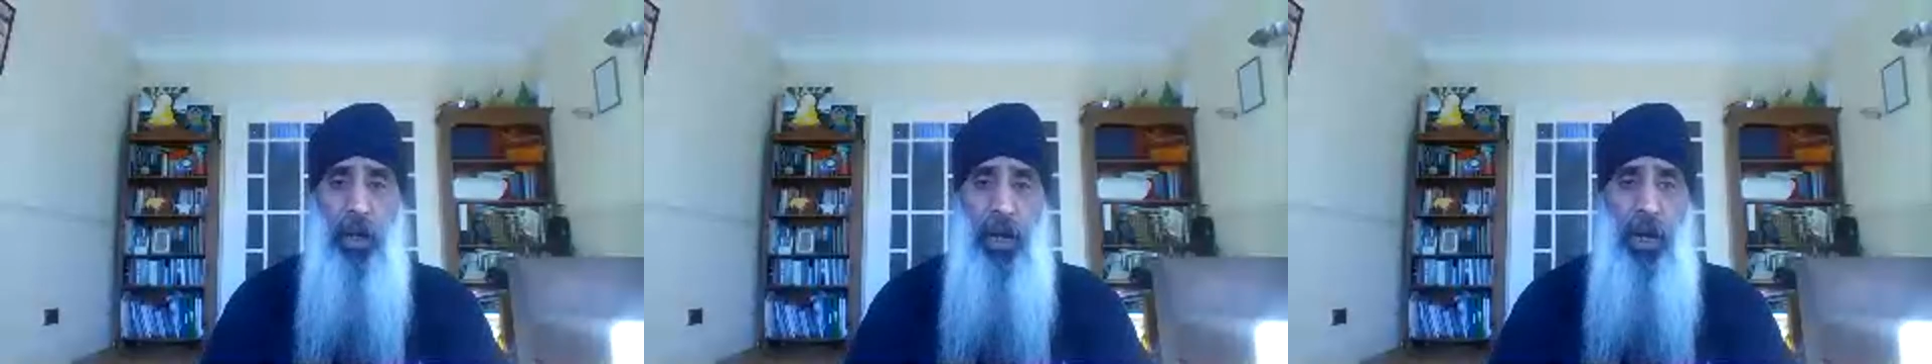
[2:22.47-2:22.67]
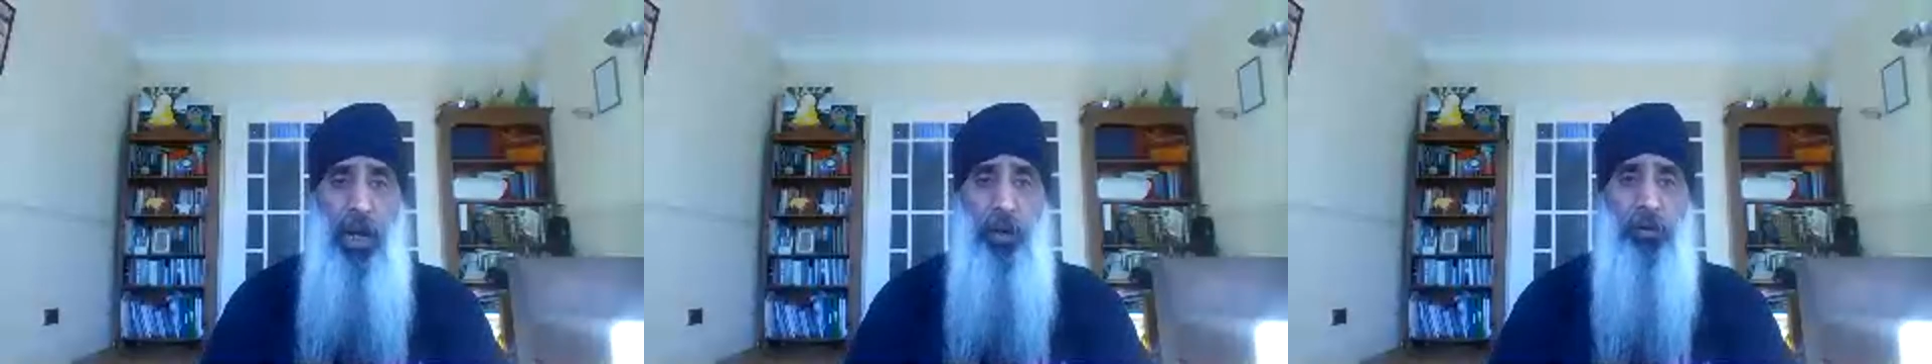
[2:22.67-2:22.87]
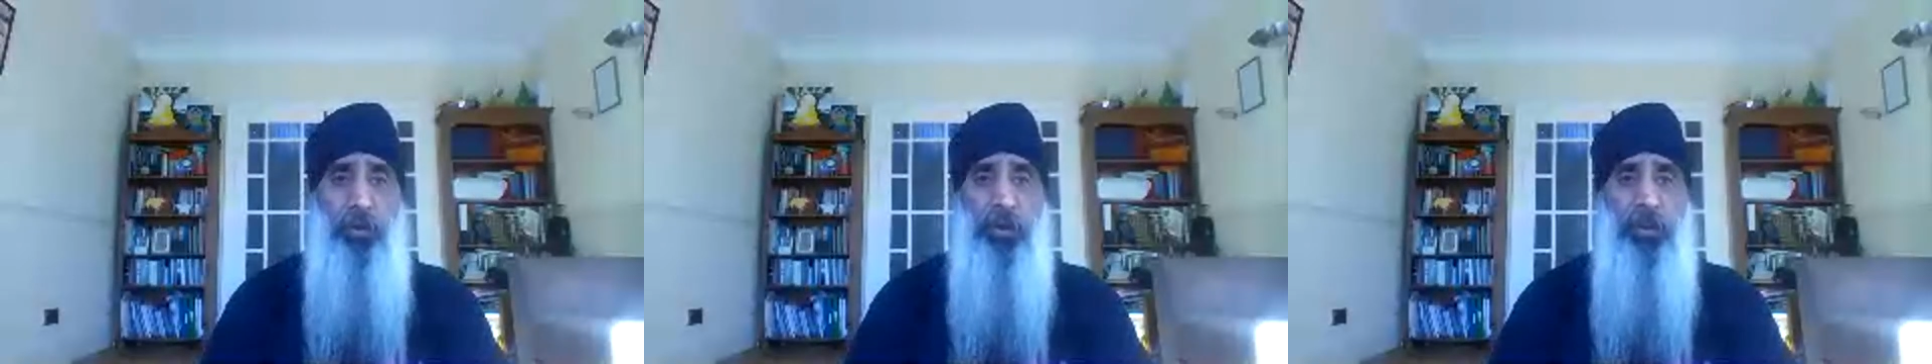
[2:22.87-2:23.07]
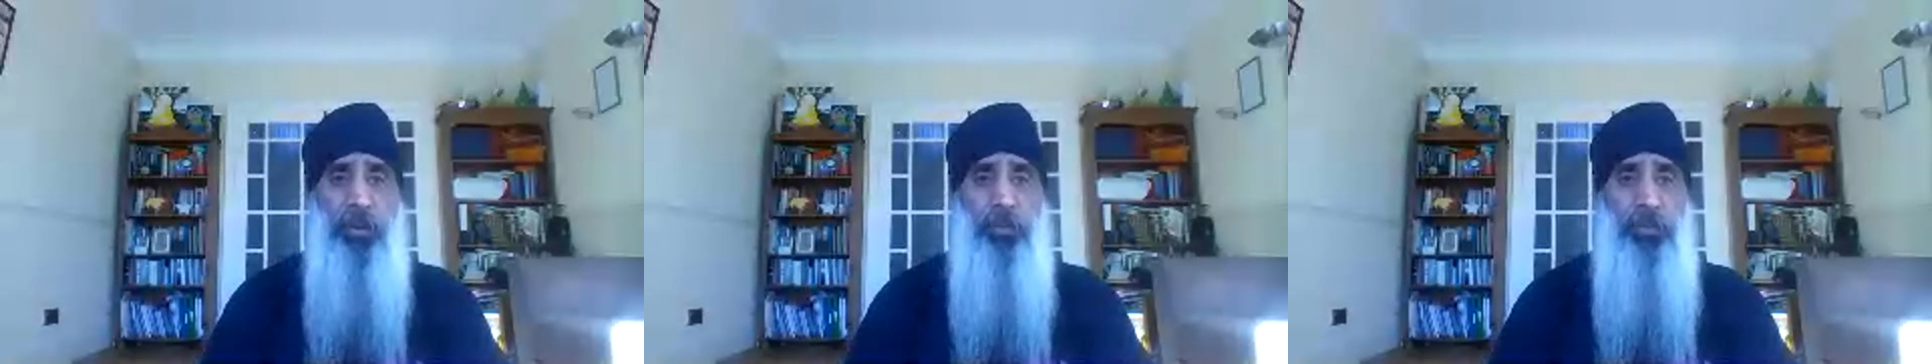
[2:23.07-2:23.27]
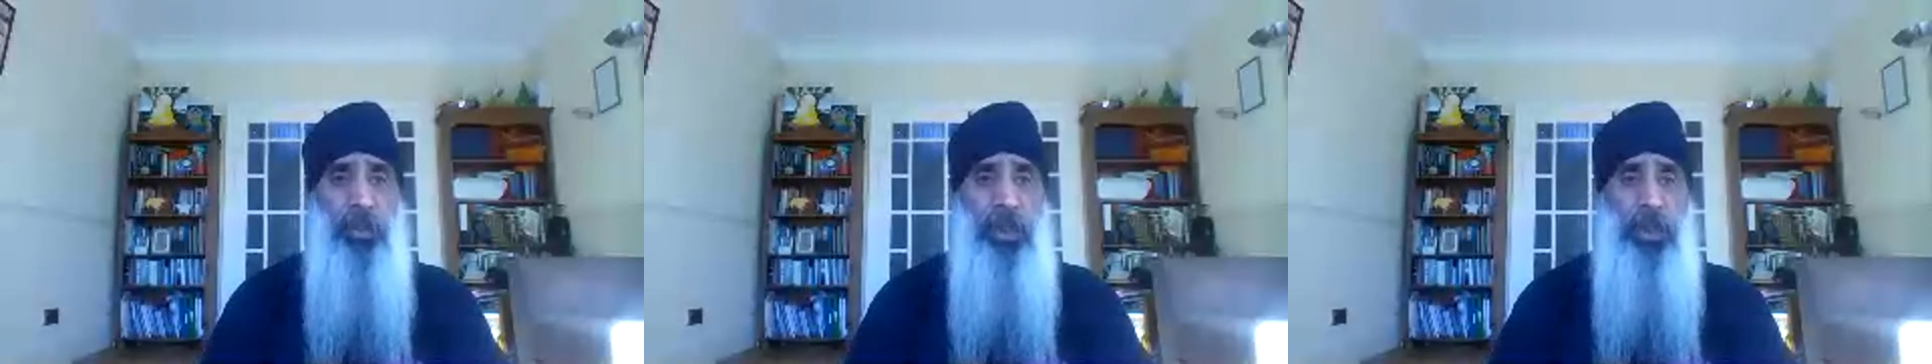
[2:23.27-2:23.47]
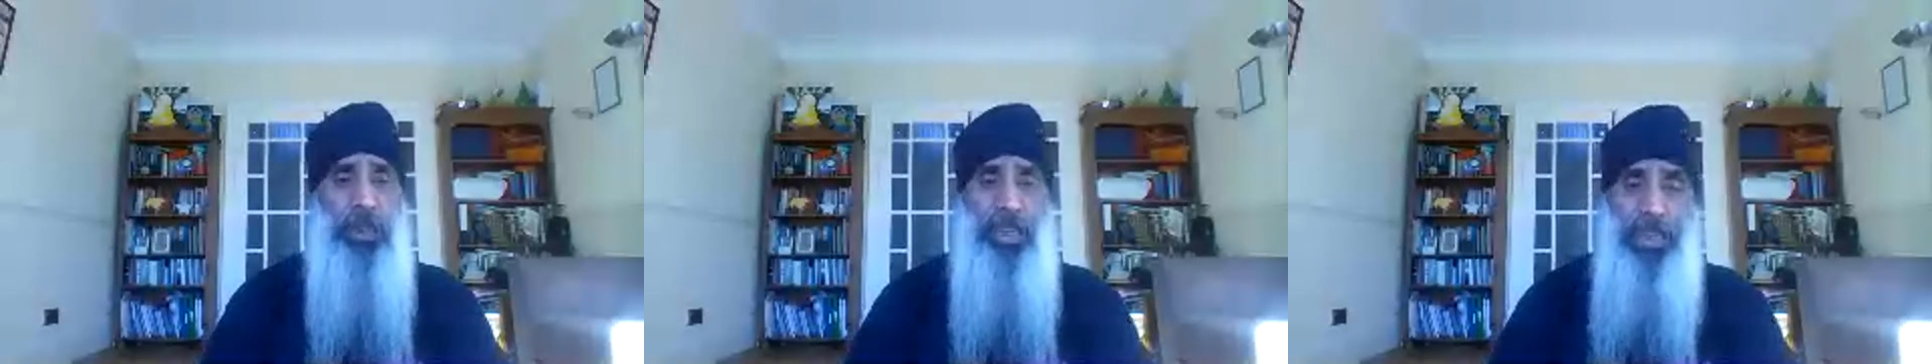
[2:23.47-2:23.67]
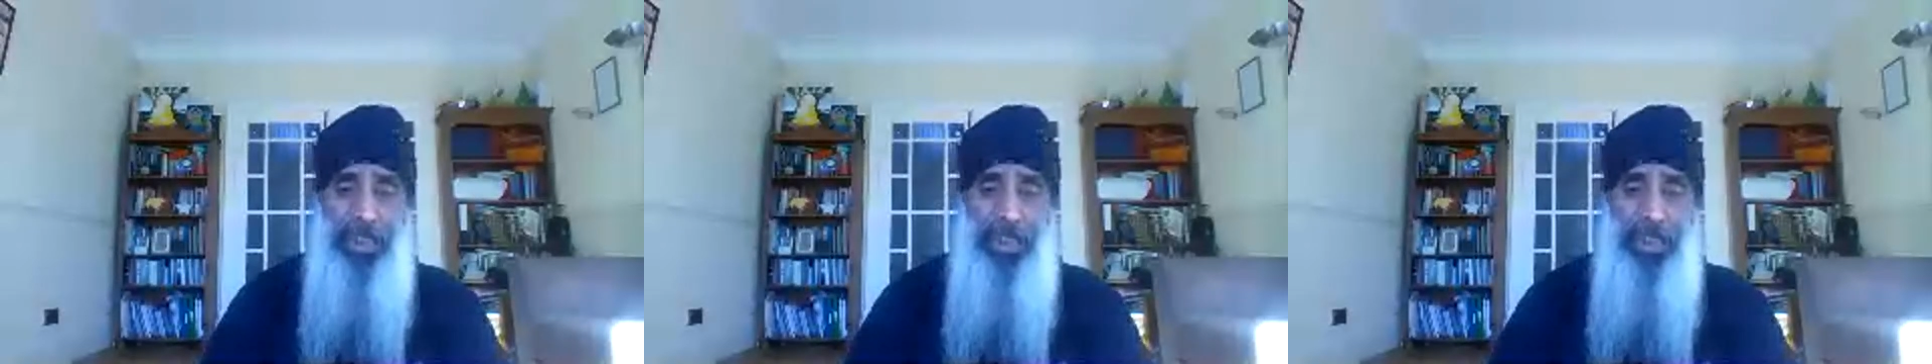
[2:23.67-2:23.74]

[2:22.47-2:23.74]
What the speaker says: How does it feel?